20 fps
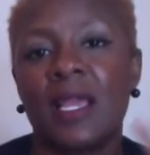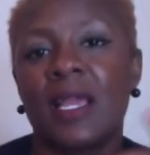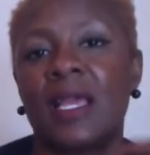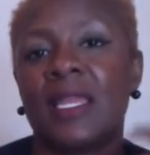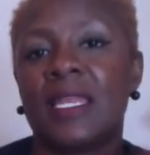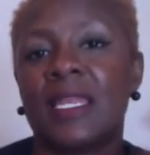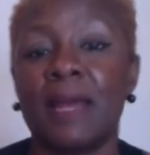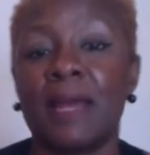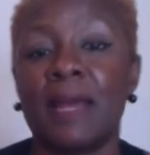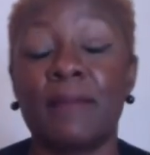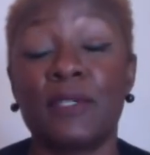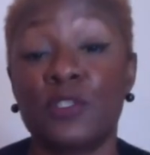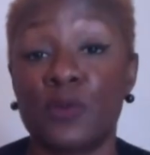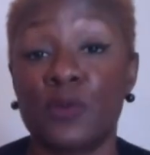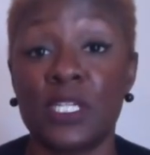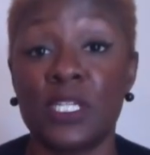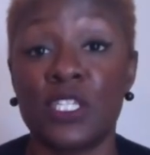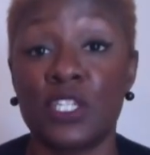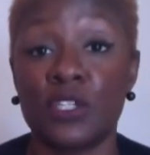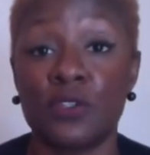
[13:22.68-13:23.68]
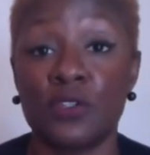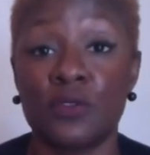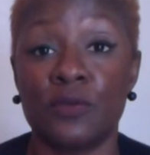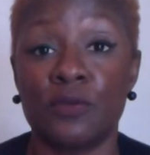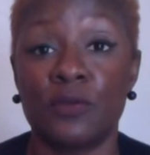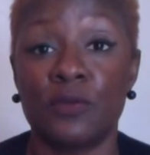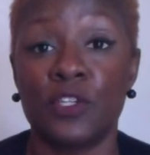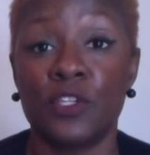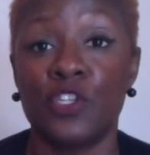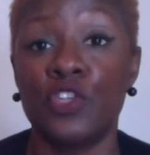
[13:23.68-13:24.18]
Number 22,
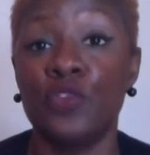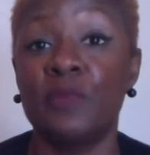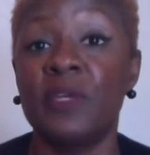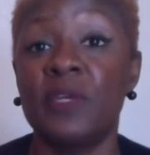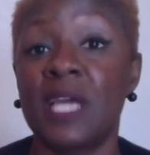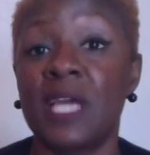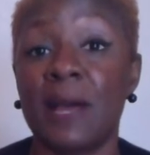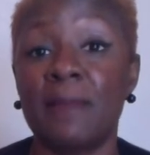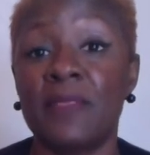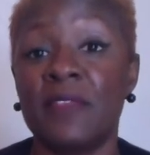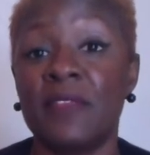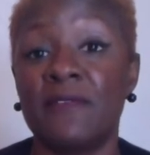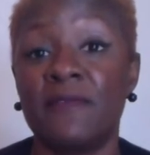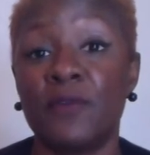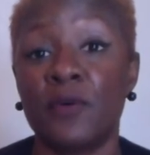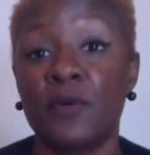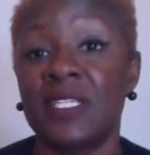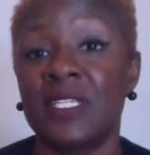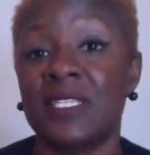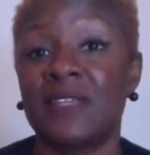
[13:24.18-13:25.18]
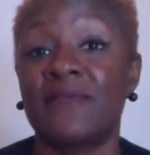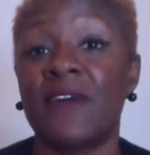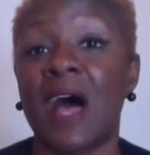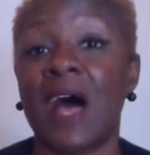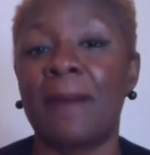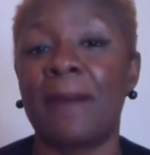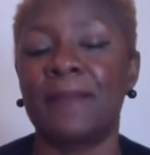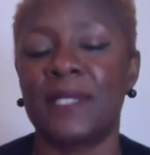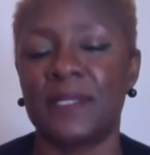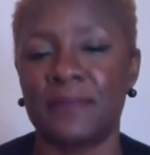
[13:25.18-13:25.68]
you become the voice of
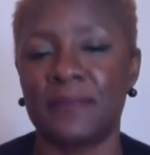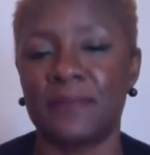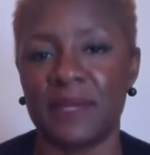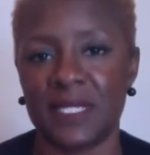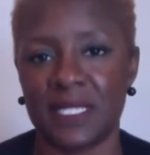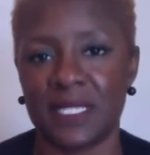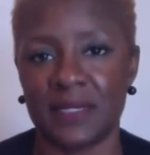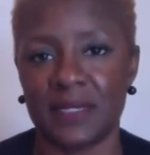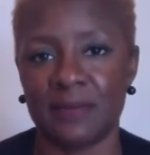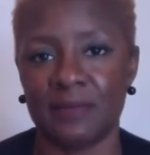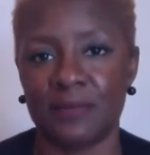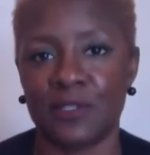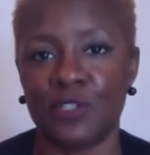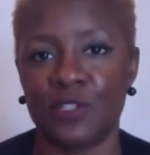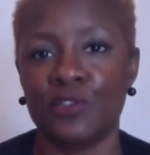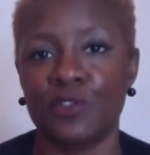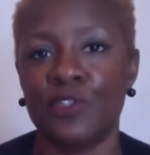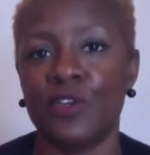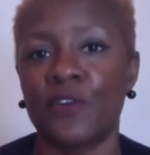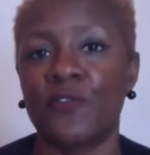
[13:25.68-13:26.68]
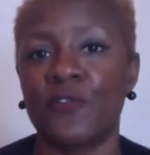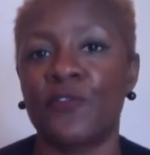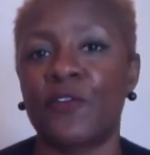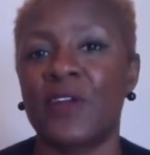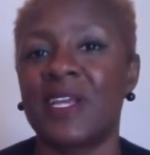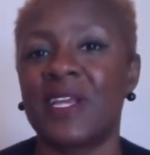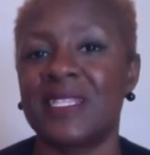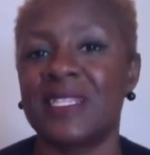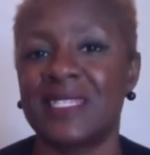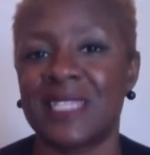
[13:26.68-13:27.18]
optimism to your
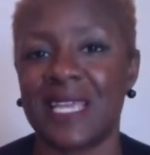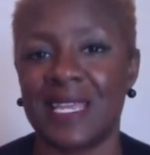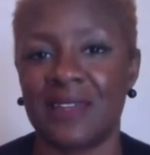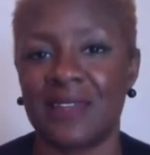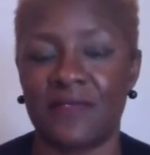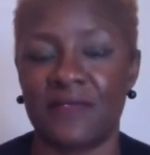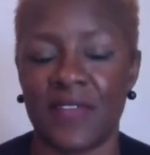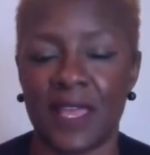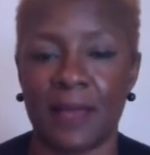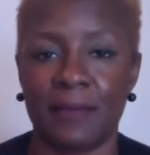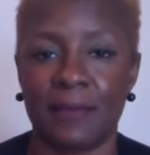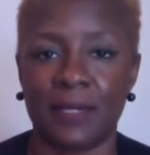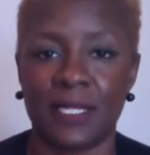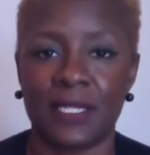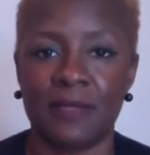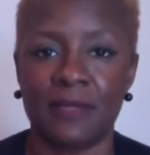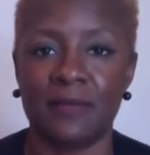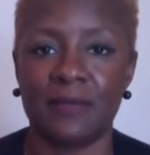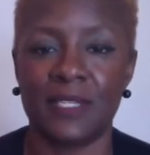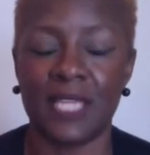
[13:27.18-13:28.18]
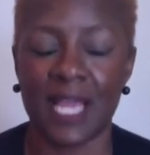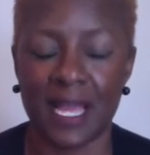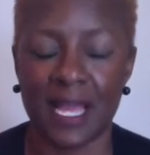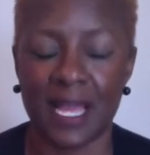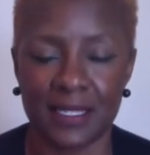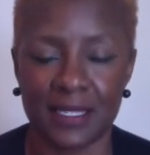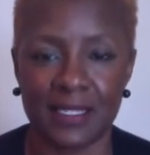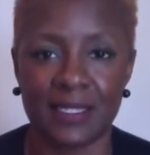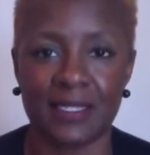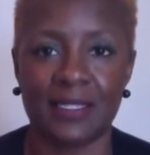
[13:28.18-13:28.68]
friends and family.
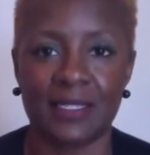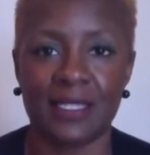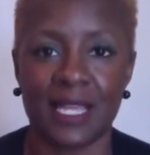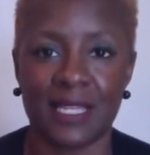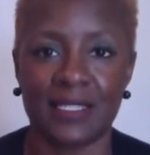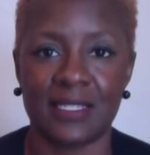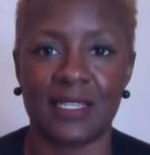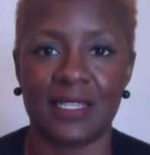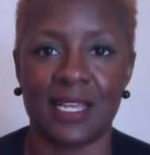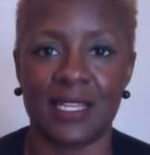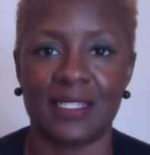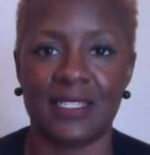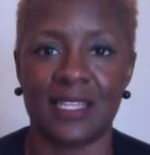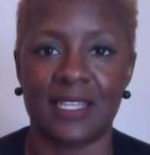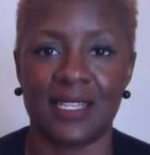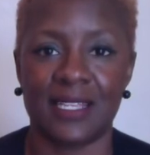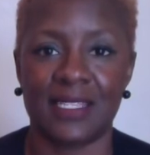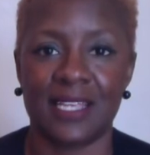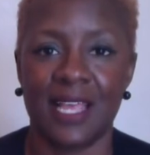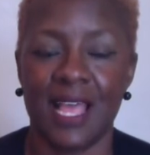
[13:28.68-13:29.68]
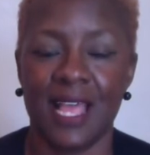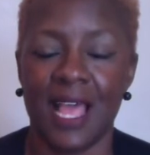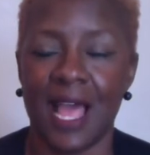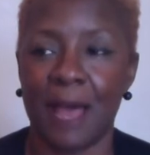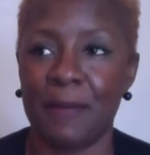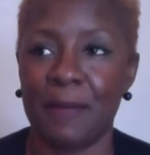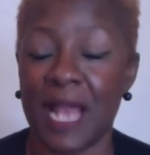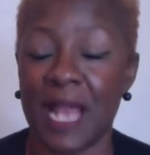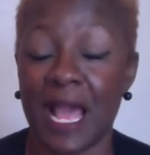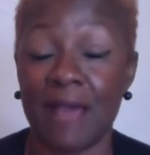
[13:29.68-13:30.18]
Yes, yes, yes, yes.
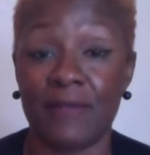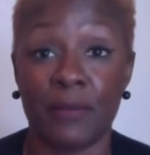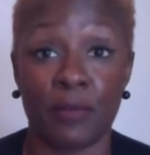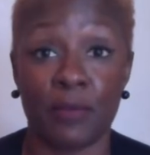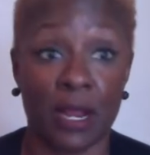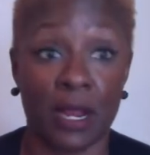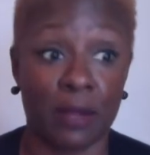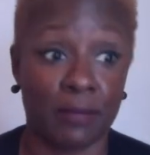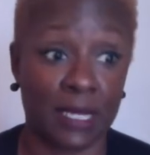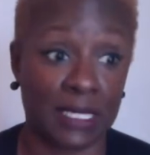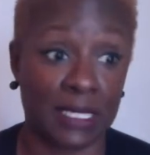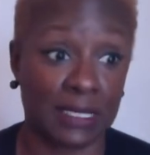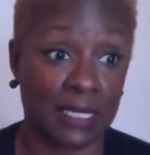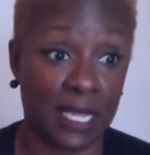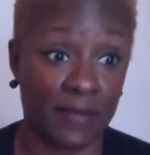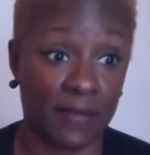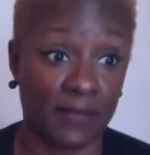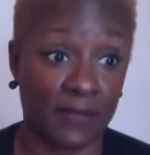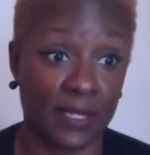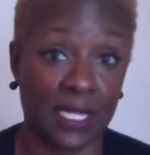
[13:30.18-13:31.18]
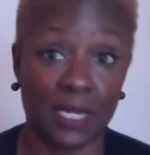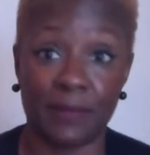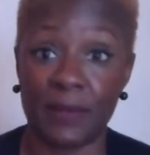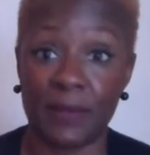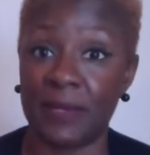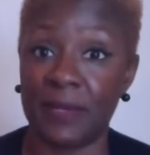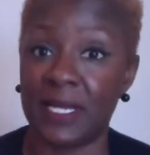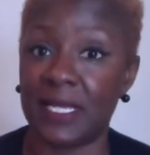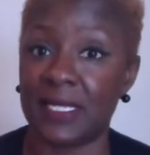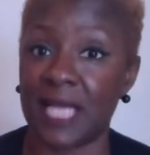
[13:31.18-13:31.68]
I mean, I have to brag on myself a little
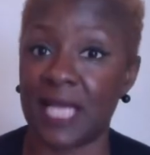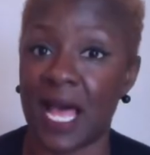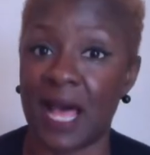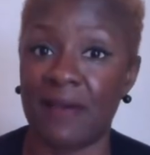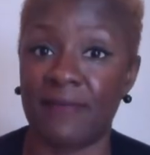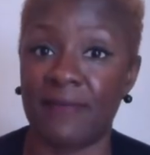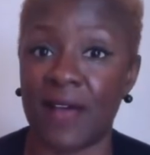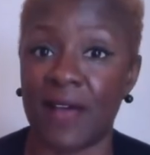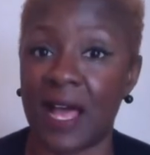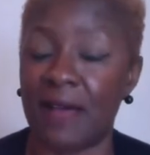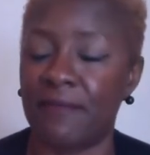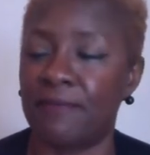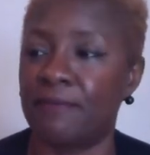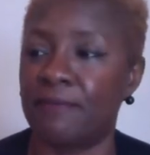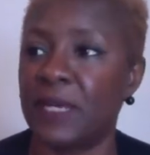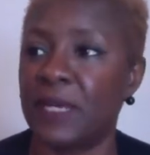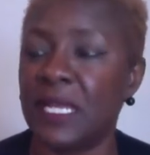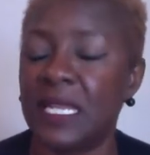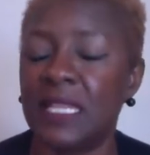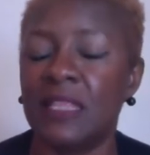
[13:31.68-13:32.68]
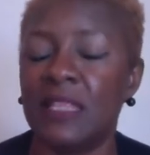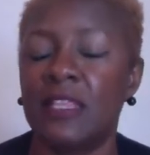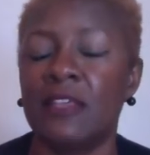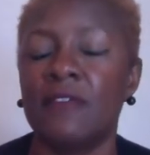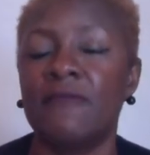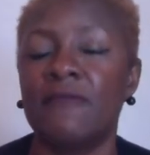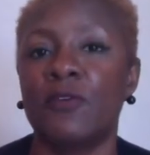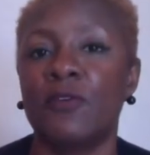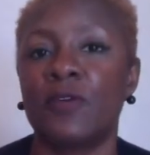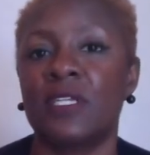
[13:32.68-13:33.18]
bit because I've, I've been
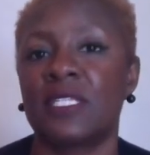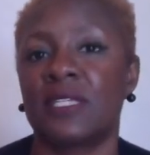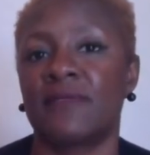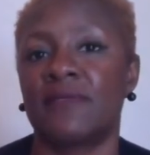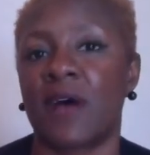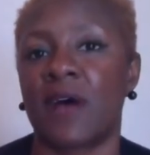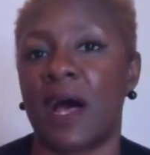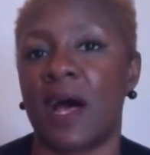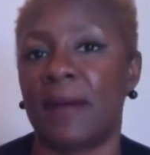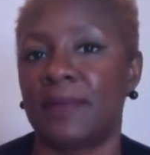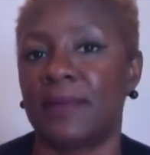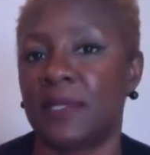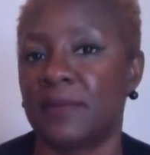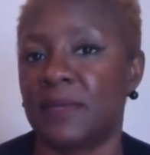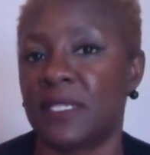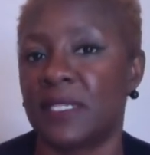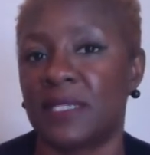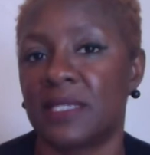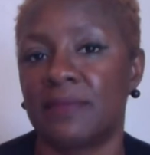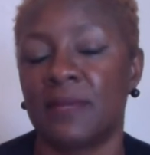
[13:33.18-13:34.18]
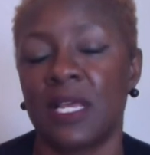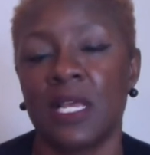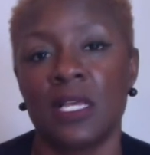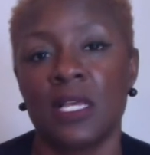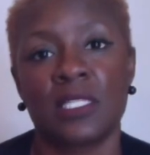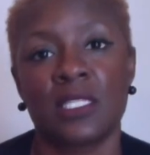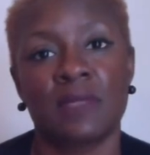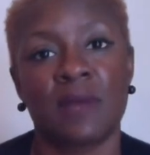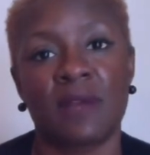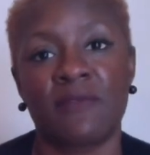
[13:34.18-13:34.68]
the voice of optimism
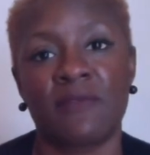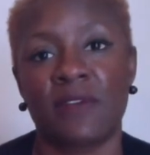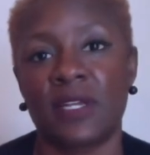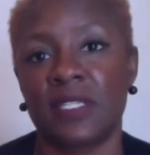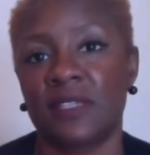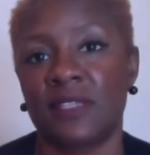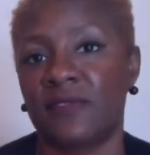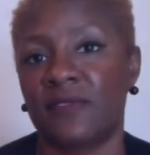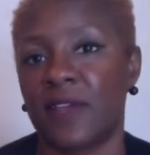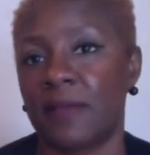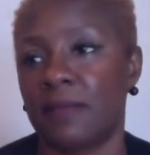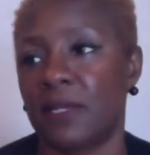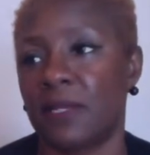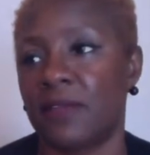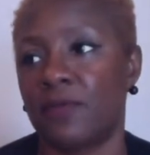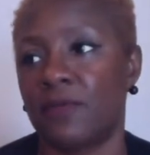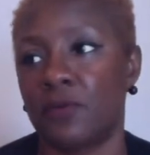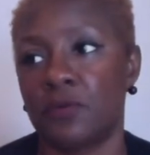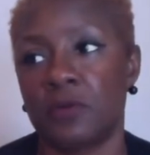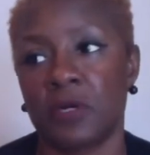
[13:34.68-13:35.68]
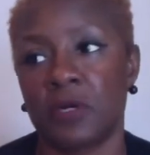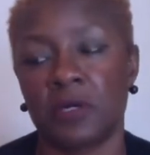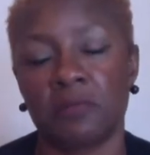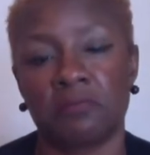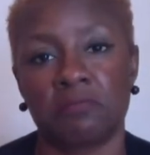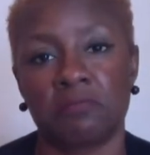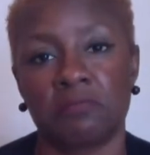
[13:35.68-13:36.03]
to my friends and family for